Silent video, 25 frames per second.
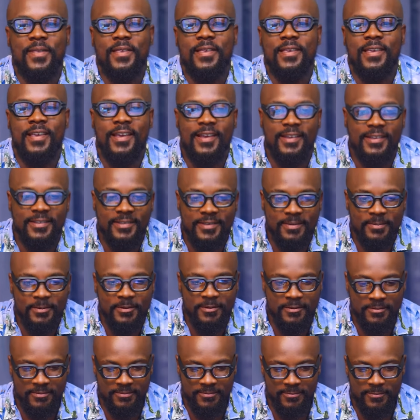Yes,
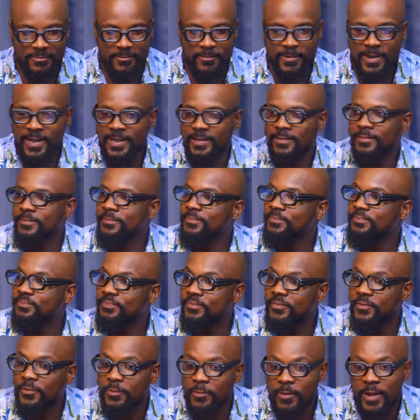but while
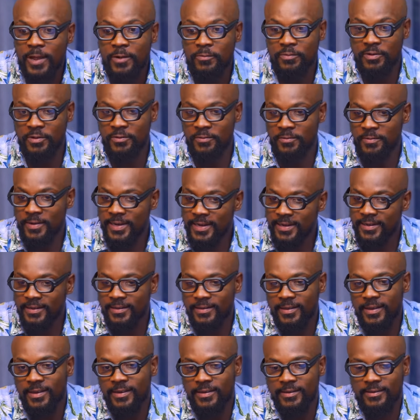we
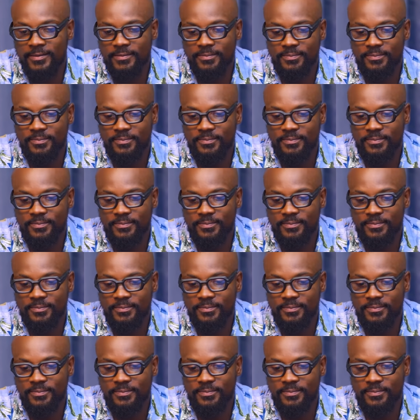wait, I